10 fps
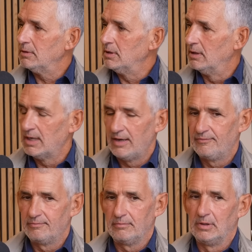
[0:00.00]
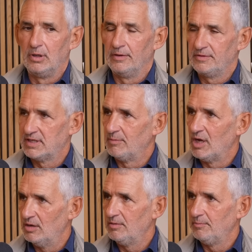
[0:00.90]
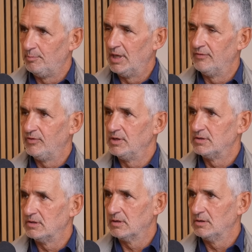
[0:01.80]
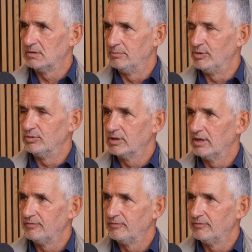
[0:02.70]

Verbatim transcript: you know have a lot of the same ha- benefits as, as the milk